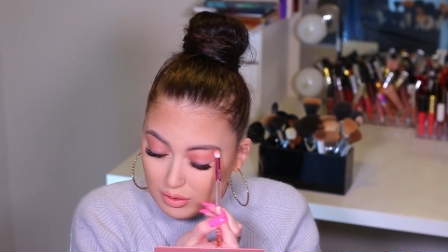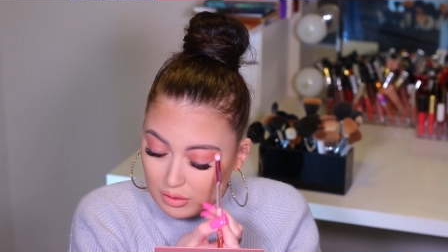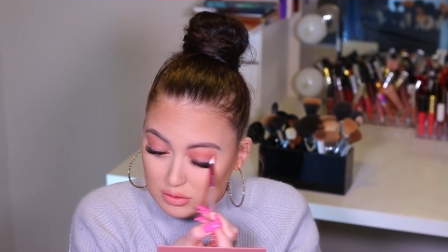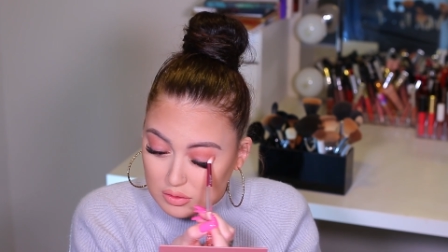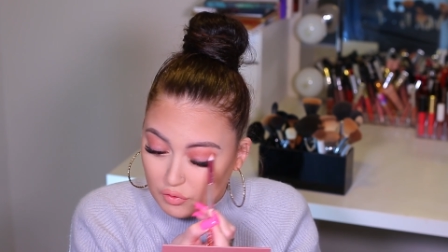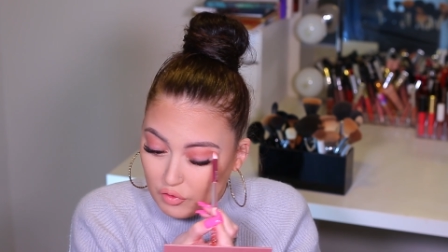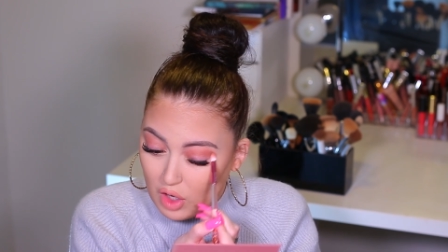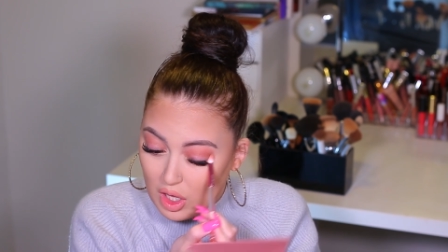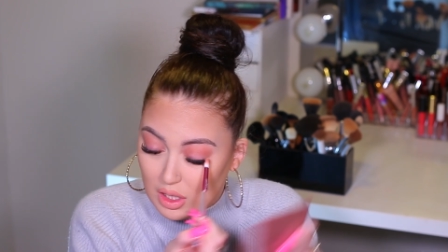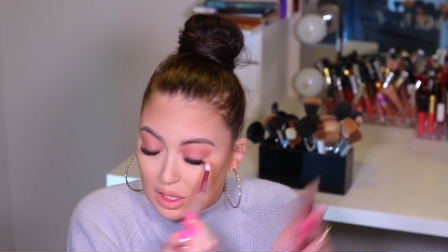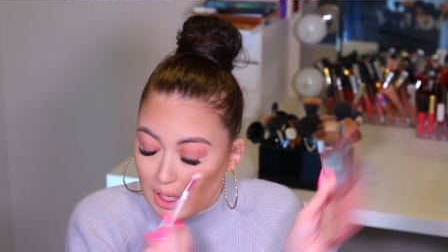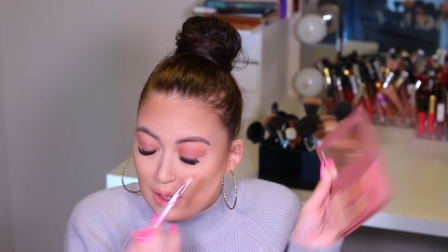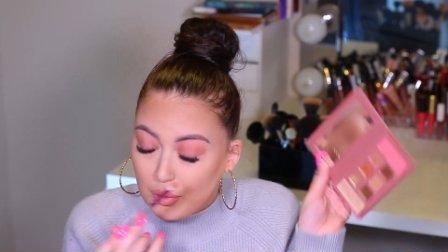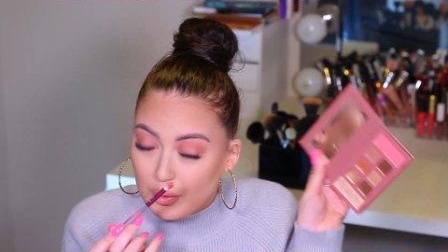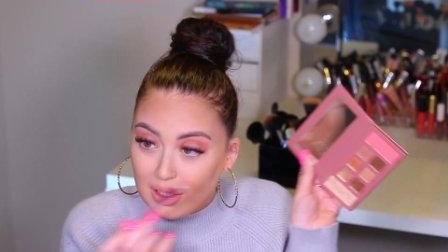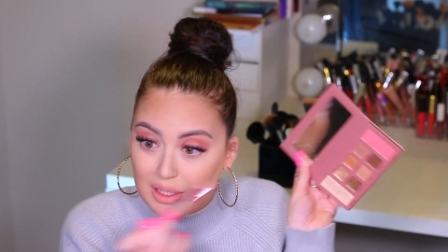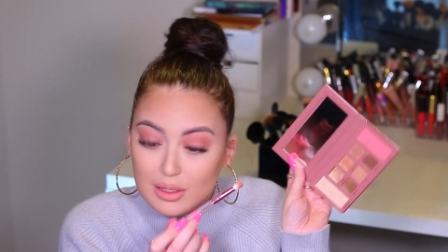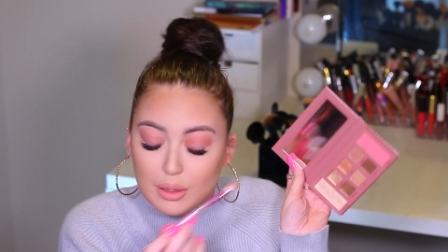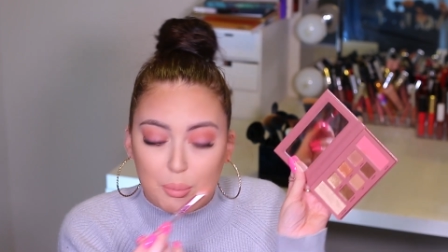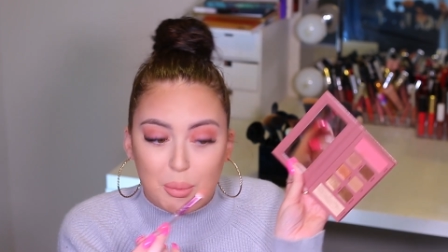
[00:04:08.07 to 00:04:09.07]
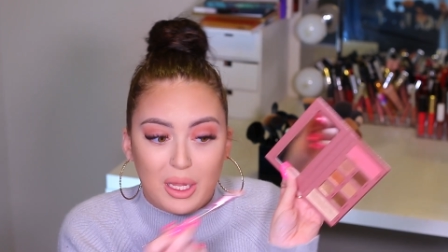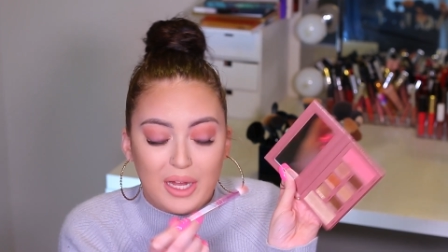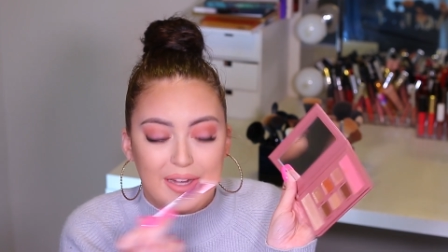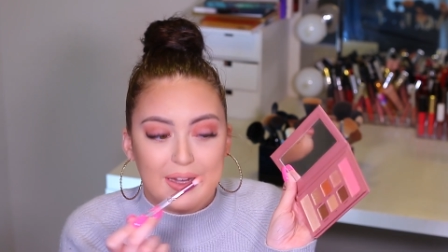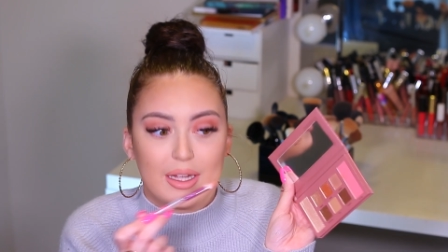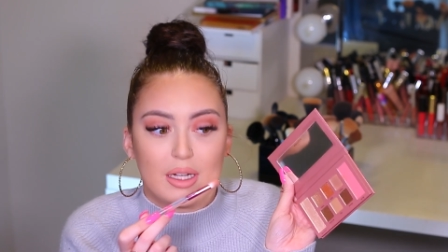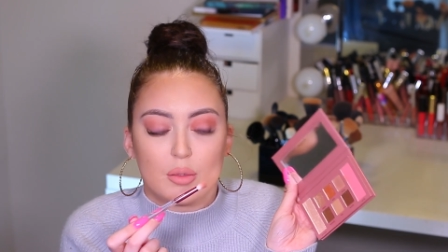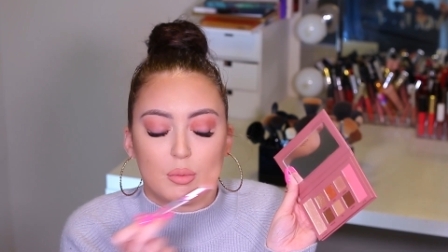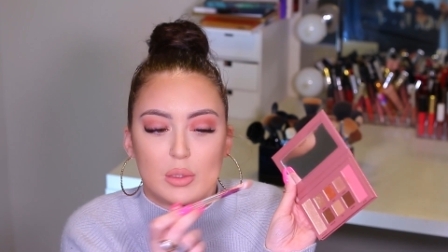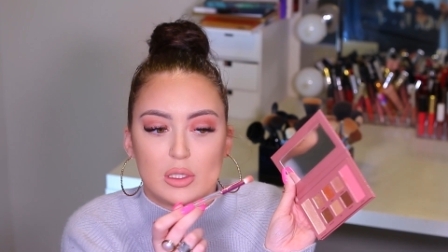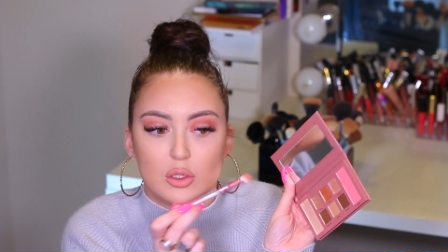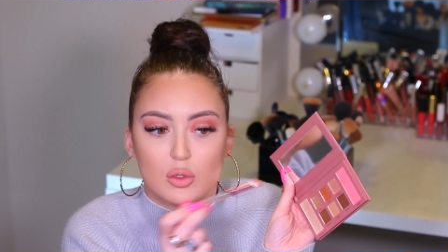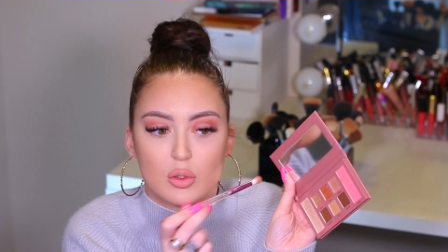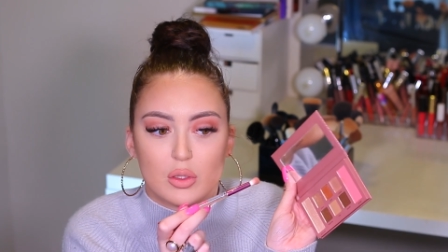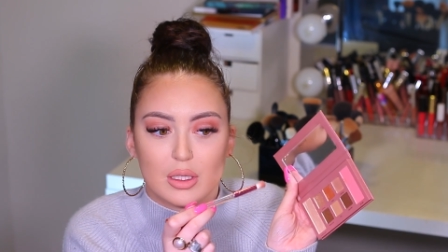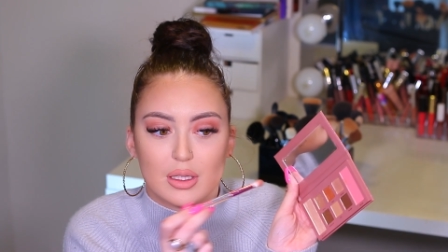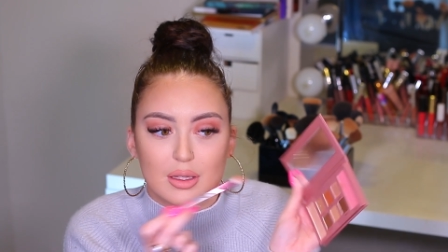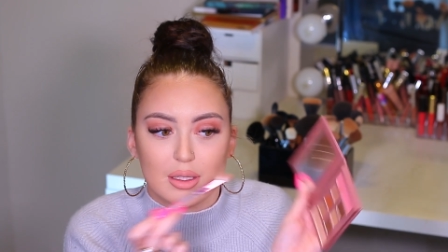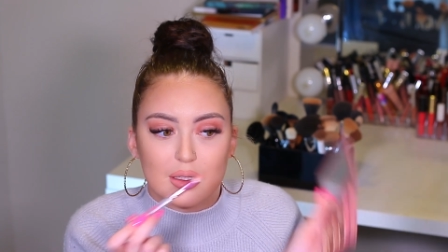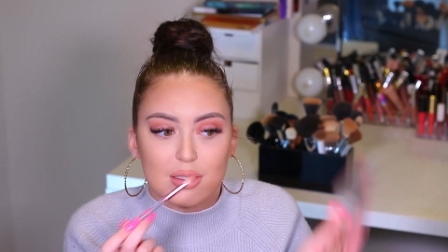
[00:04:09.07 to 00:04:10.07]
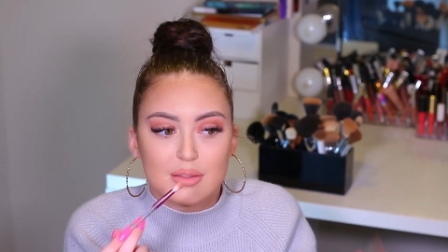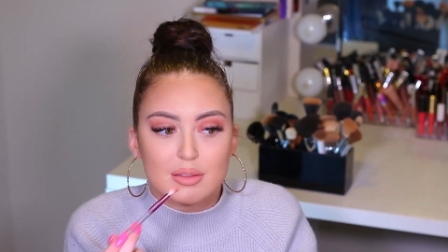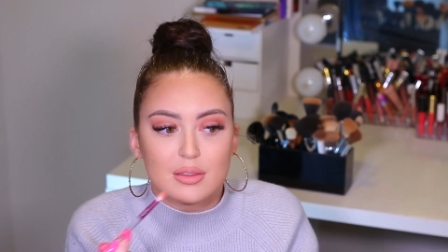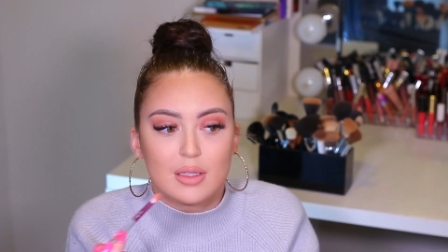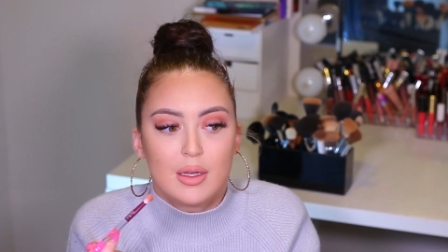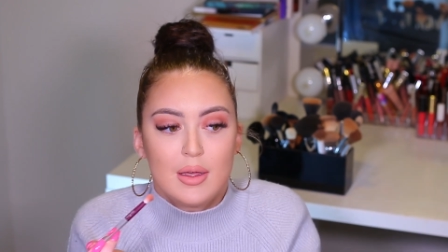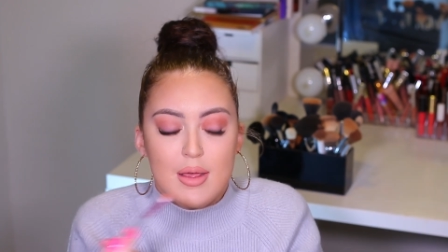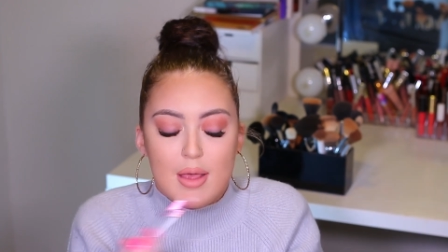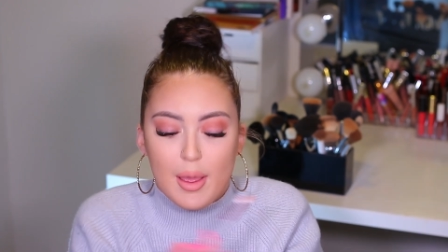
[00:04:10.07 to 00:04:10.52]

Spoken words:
There's fallout in the pan when you go like this,